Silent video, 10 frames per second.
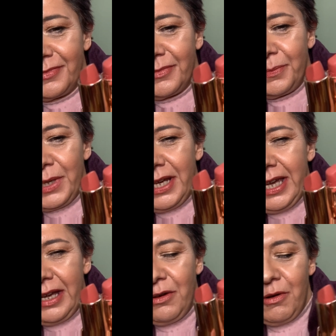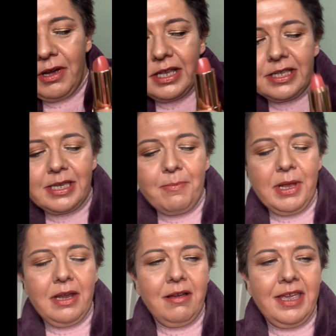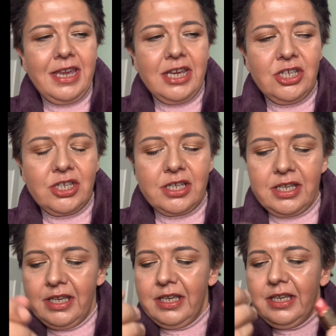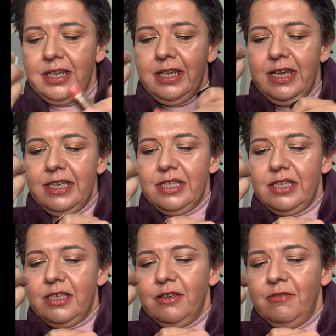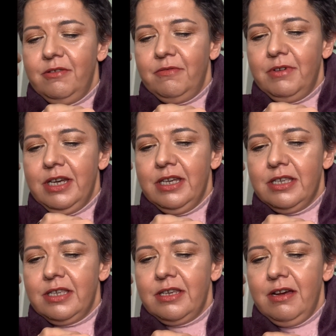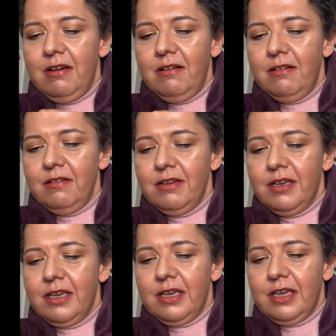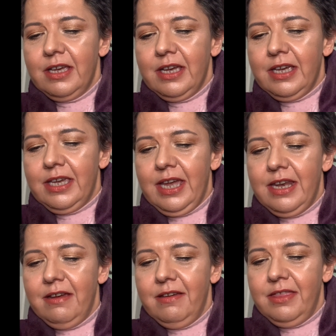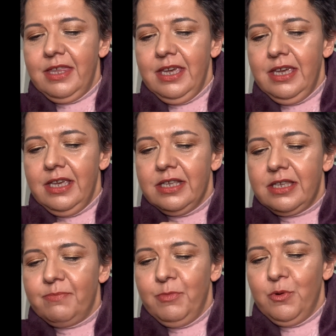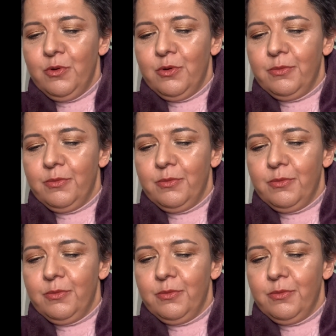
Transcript: But again, quite similar-ish. Let's do Karina's Star. Again, I think it's more...